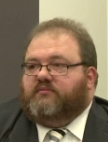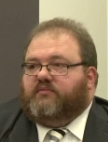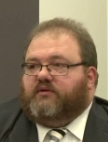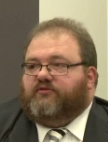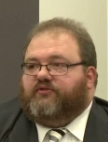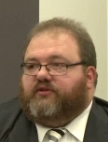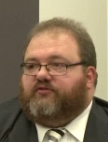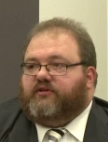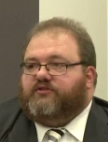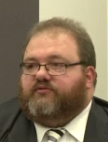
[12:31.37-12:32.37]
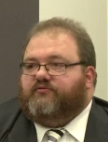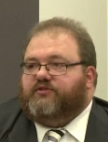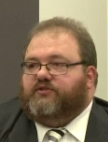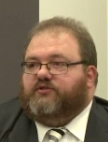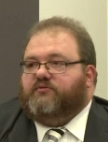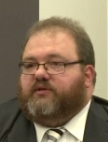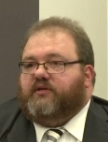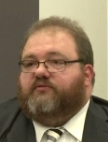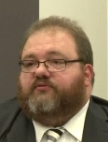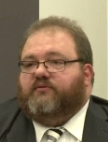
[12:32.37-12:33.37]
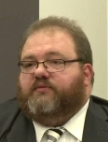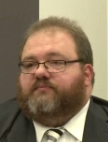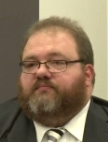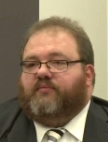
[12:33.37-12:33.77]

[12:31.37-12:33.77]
because that is now sufficient to identify me.